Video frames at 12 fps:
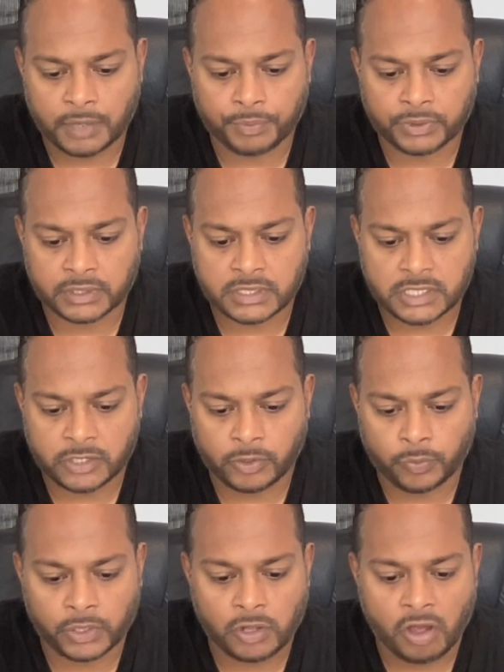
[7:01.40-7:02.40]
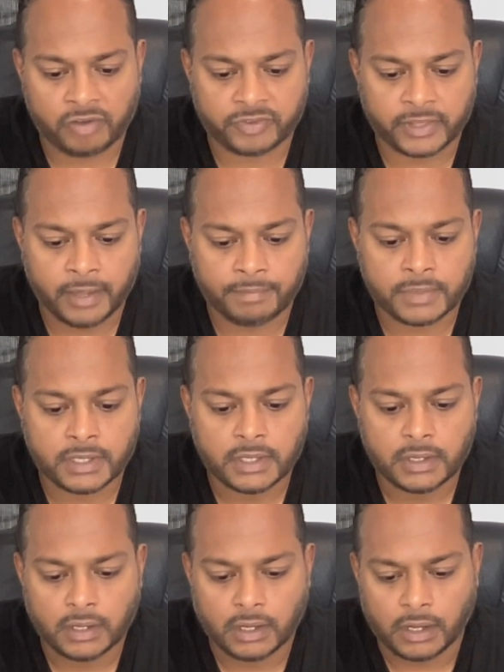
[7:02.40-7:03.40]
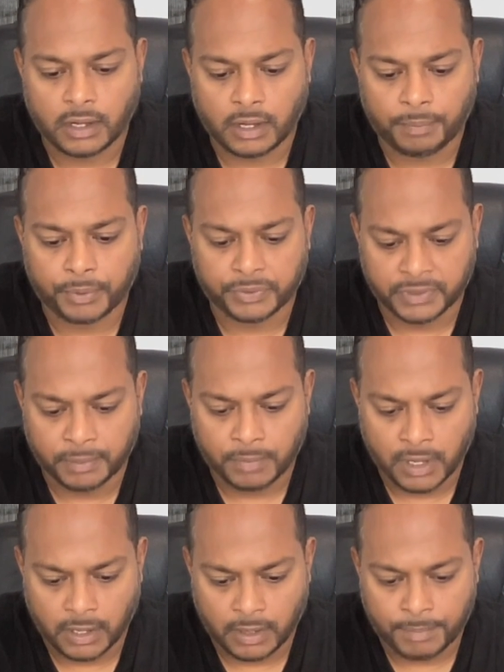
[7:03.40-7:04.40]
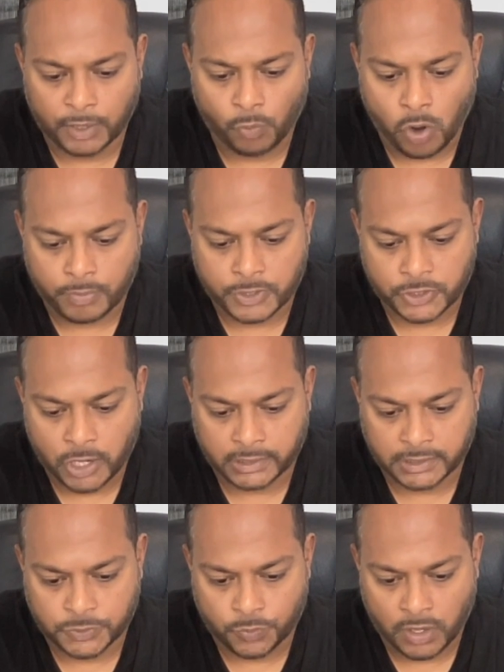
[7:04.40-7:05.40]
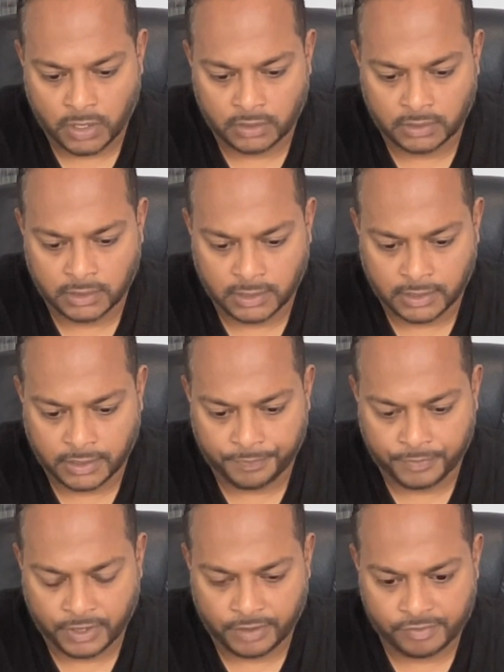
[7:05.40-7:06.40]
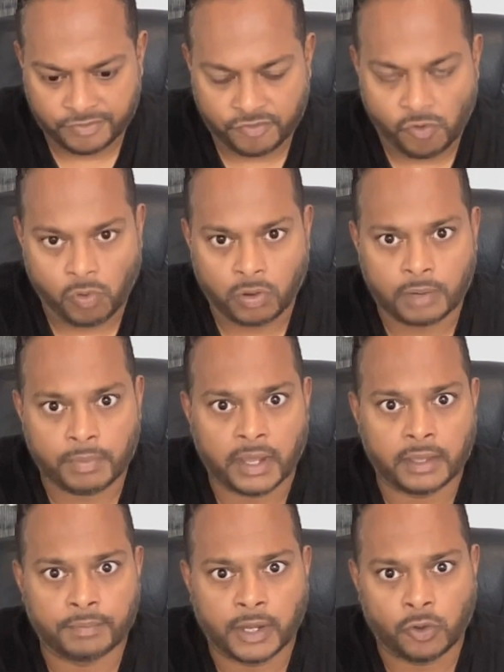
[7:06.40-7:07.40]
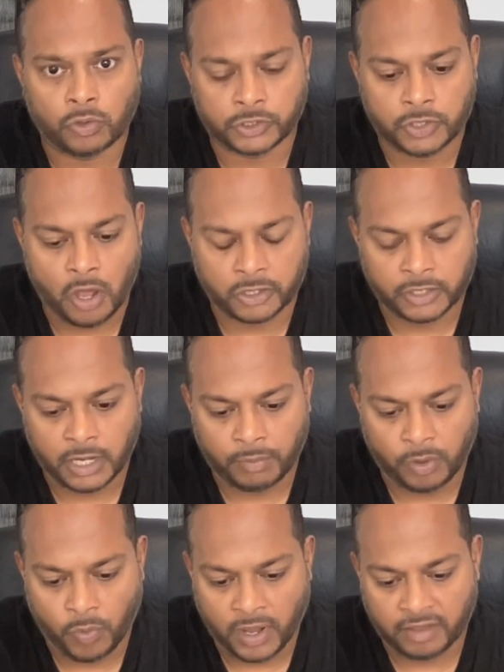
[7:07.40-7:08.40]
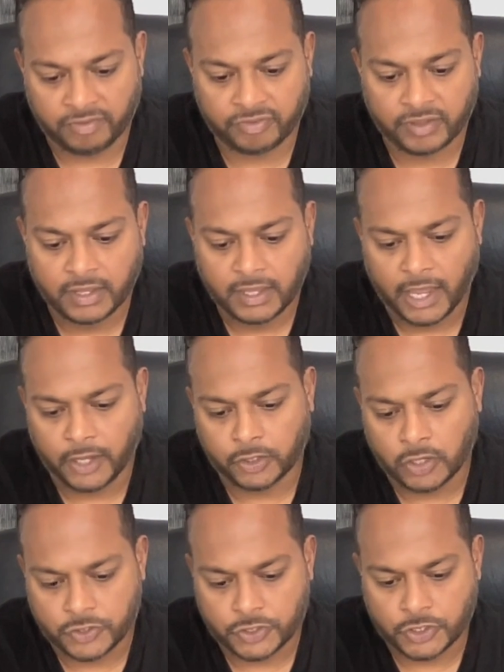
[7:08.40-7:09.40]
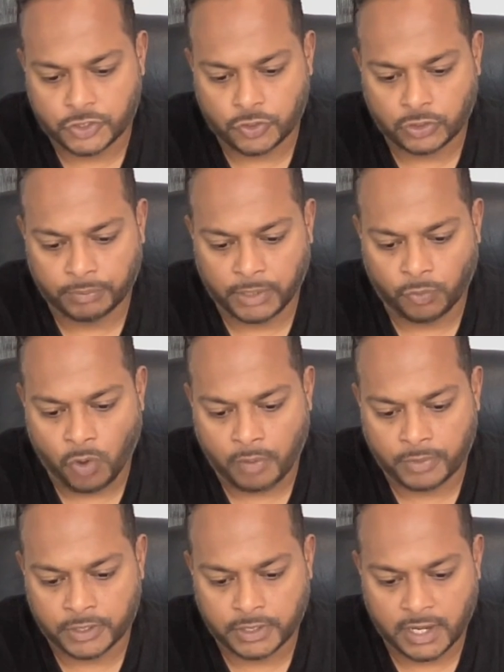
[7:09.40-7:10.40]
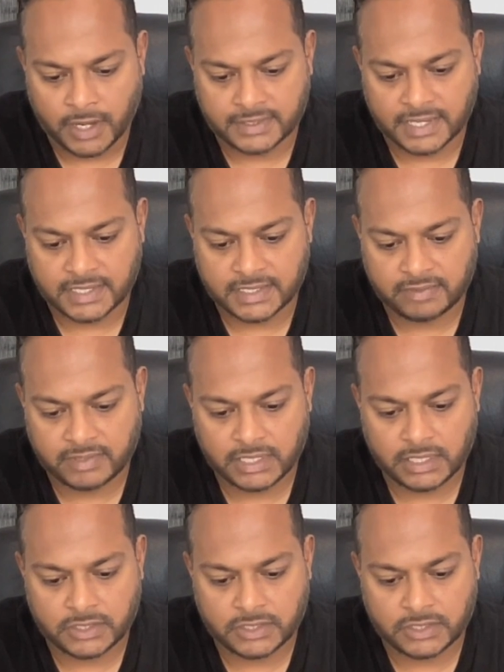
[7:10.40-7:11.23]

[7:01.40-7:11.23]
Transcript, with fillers: I put the steering wheel on for them, uh, put the uh, butt warmers on as well um, uh, for my, my older daughter and my wife and you could also control the butt warmer uh, sensitivity.